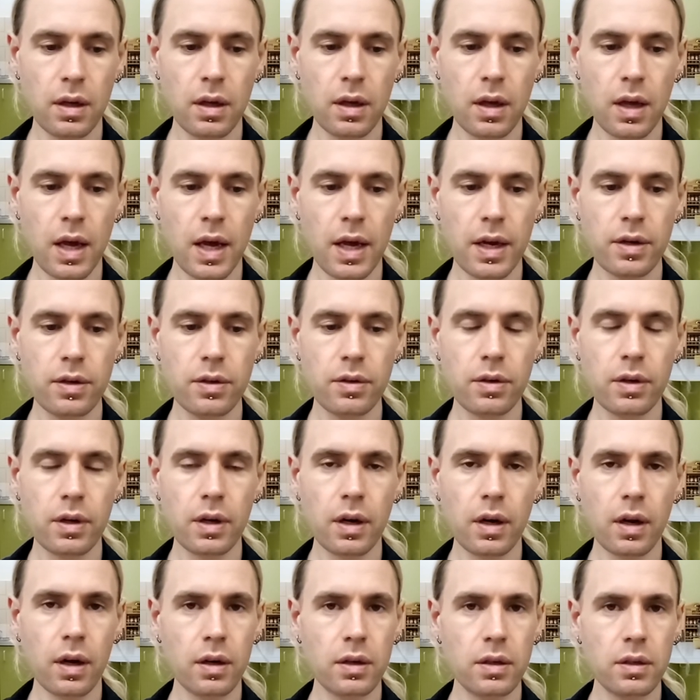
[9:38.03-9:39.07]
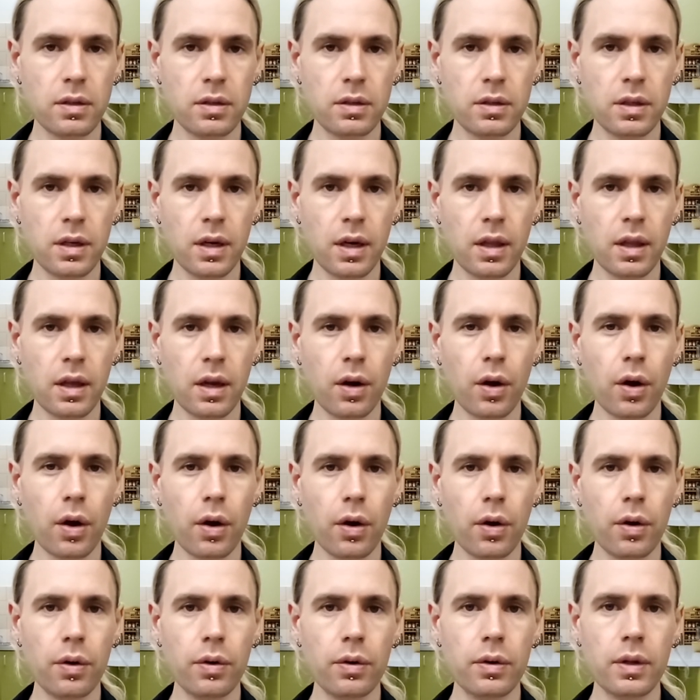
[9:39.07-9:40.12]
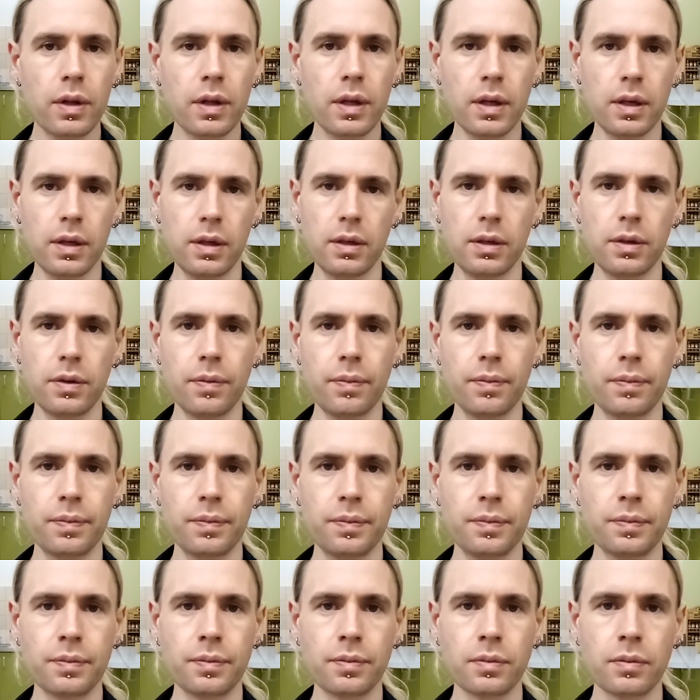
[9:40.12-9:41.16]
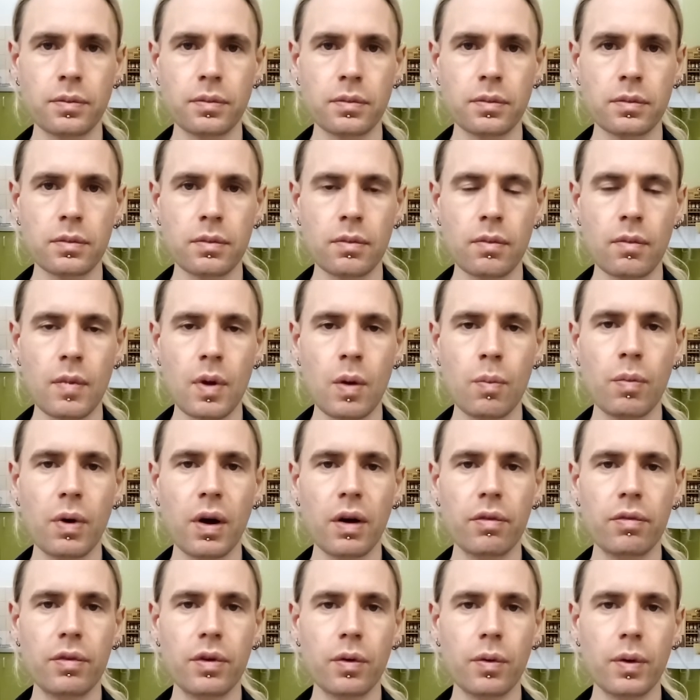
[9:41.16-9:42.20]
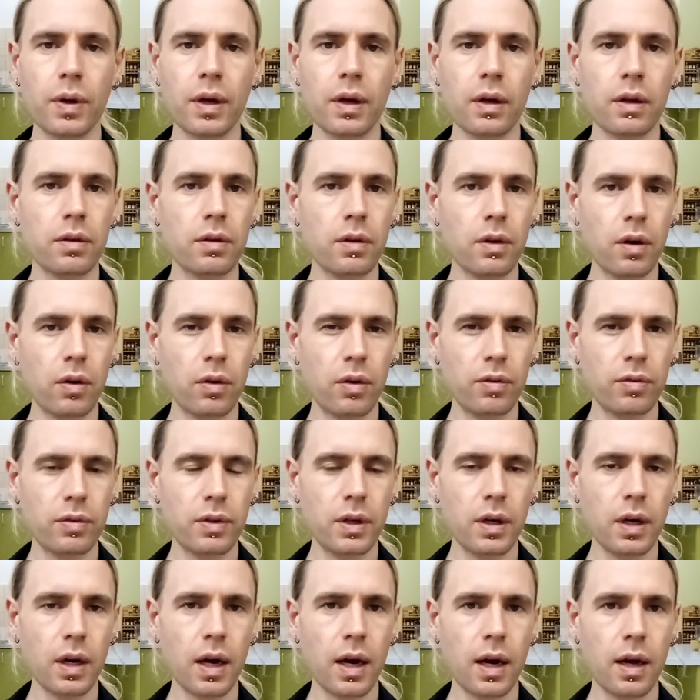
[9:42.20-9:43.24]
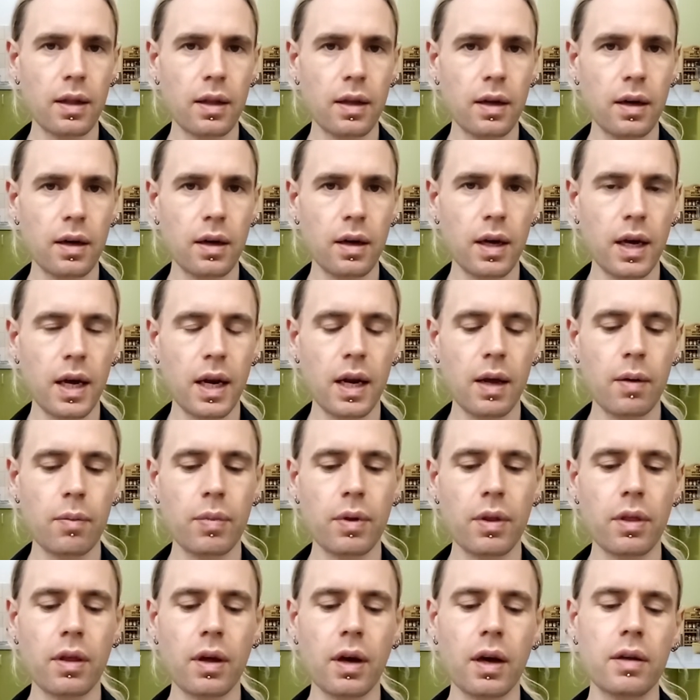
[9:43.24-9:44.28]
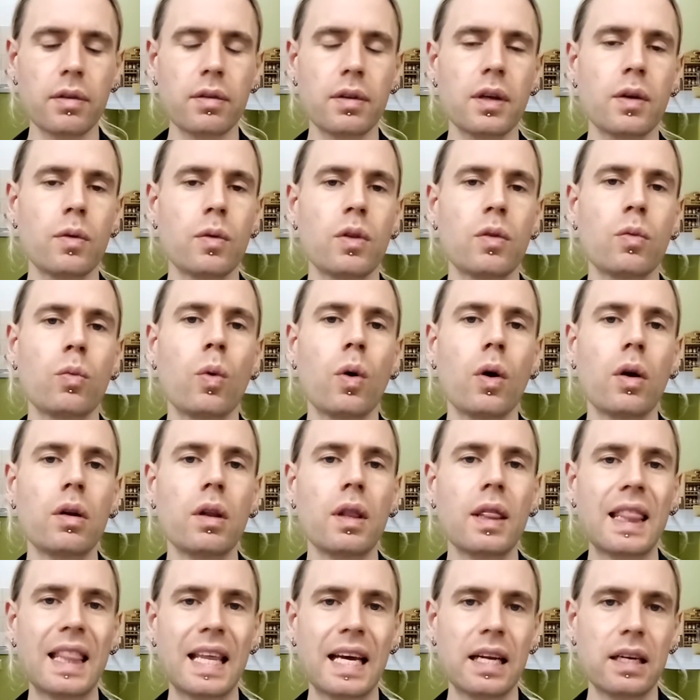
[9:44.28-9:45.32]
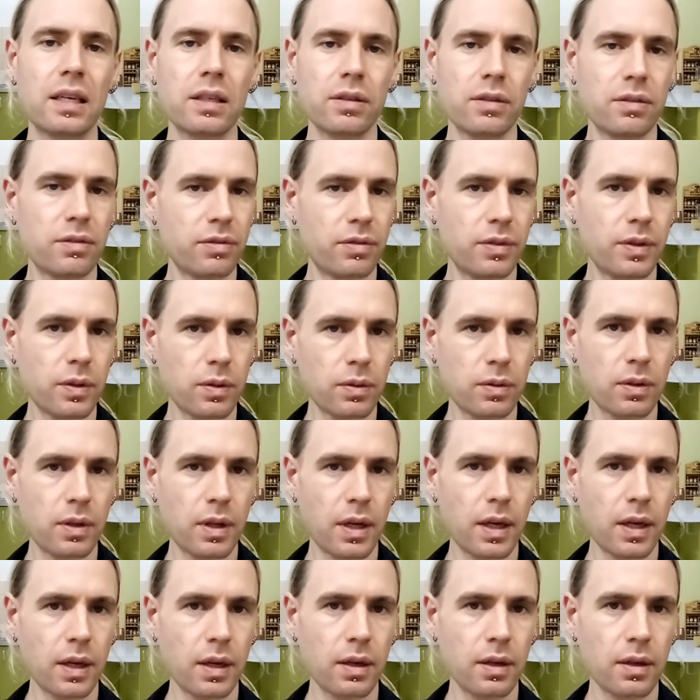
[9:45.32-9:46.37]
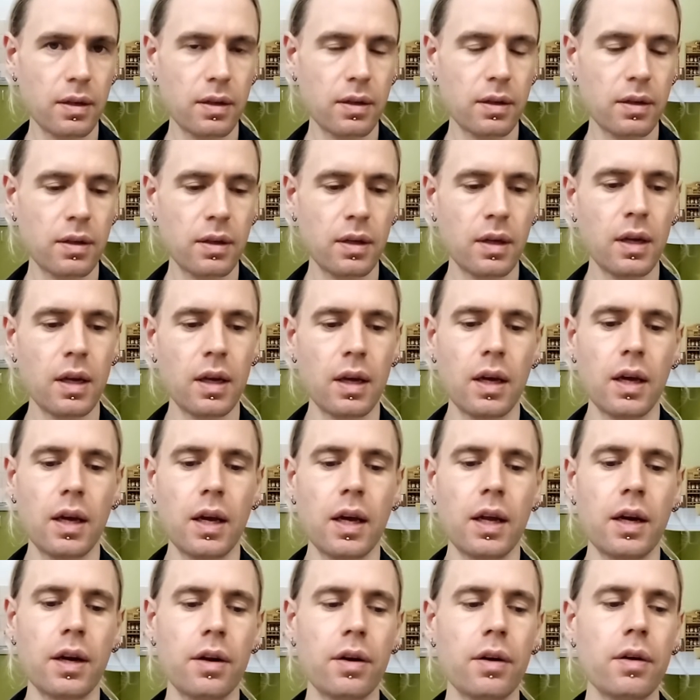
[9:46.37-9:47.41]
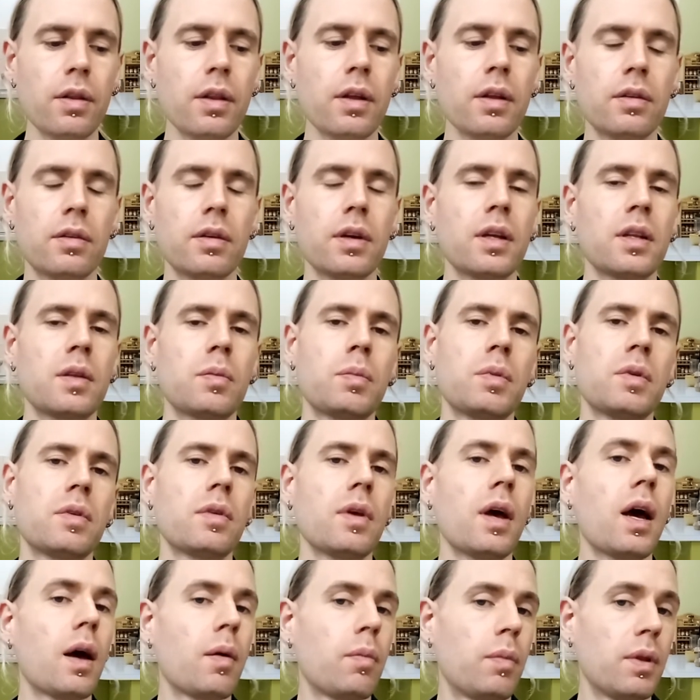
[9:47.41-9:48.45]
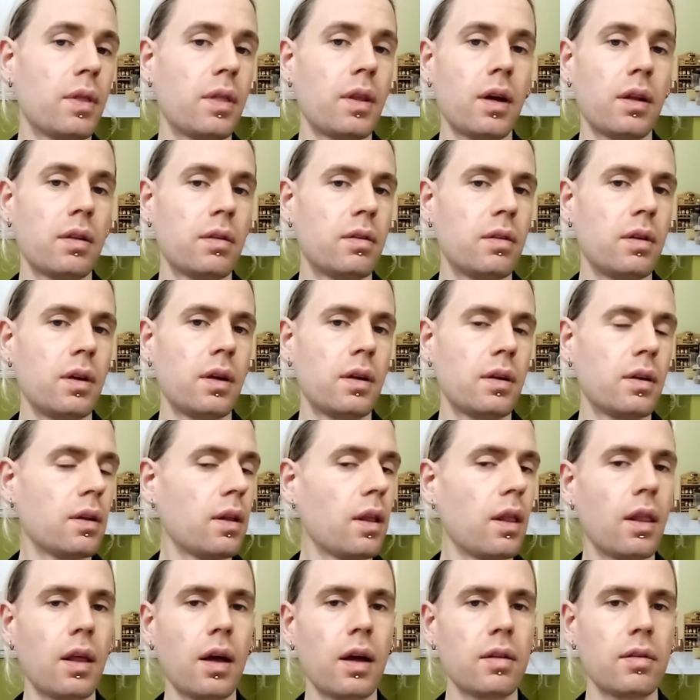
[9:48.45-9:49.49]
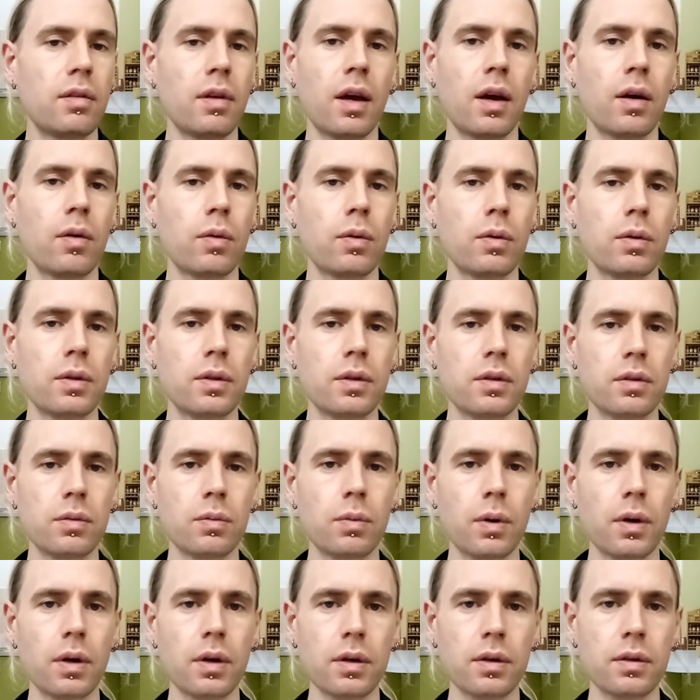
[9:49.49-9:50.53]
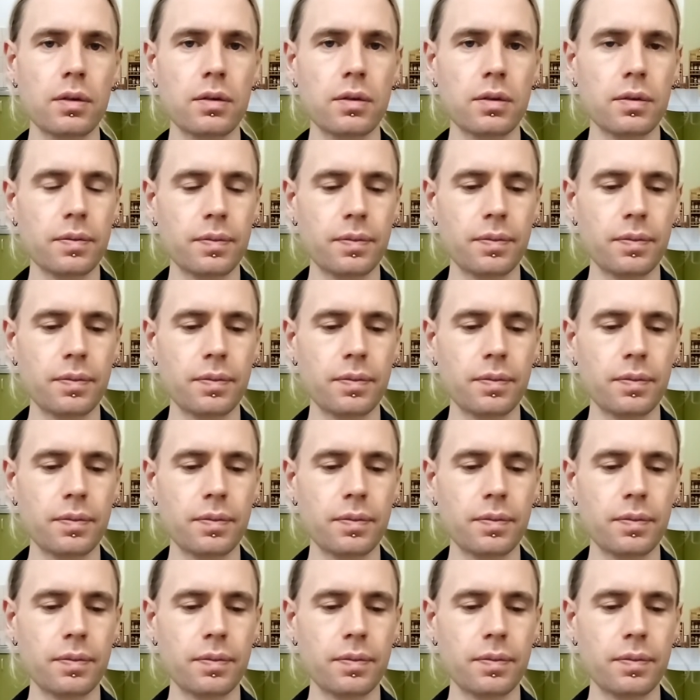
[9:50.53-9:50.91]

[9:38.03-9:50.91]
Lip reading: and you can understand that only by viewing its equivalent color and empathizing with what that feels like. And I know that sounds bizarre, but that's it. That's how all this works.